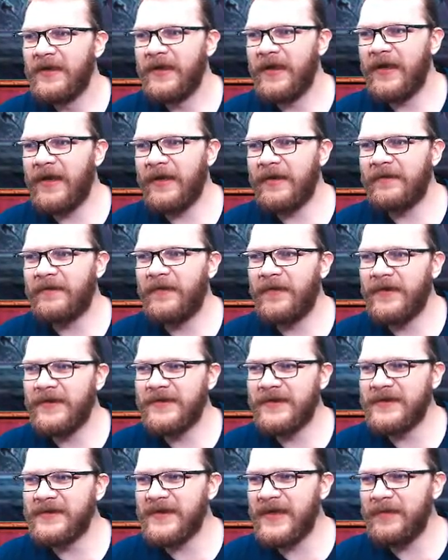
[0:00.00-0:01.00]
Like, for
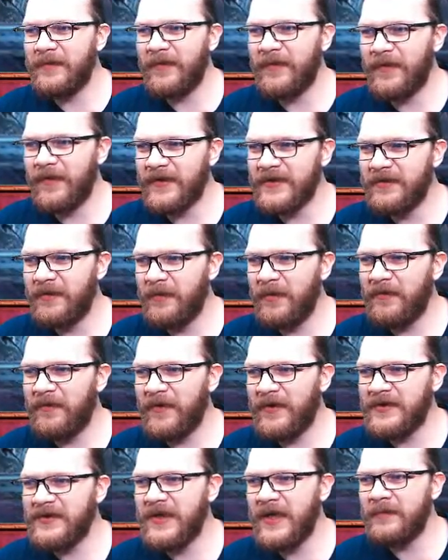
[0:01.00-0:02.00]
instance, Emma Frost would be
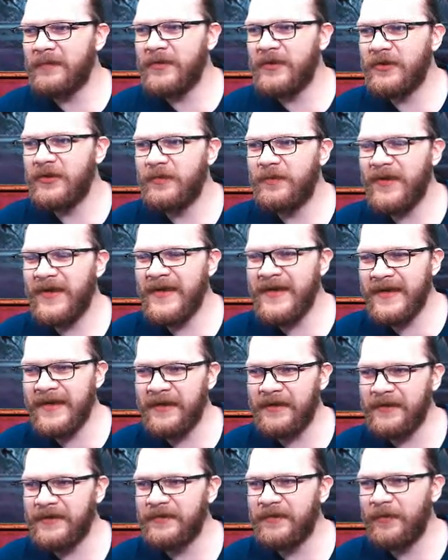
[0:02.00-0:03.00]
first time dupe.
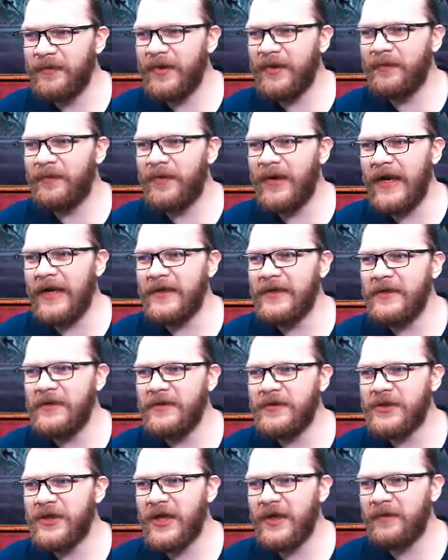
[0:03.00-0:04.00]
Ikaris would be a brand
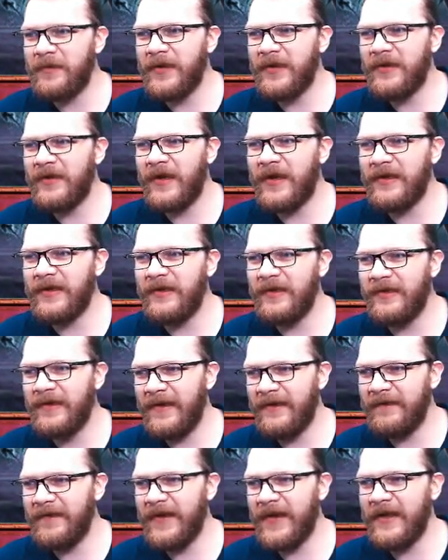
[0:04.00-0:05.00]
new champion. I'd
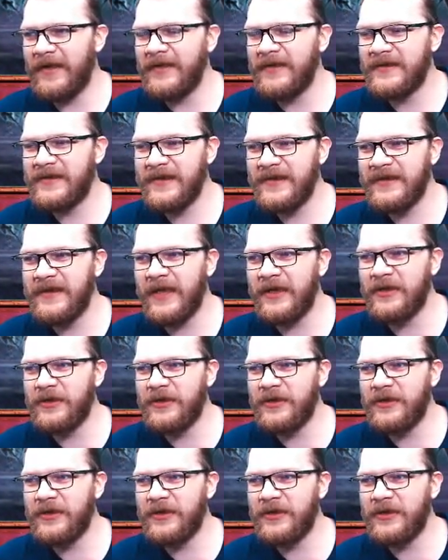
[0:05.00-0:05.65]
love that. Six star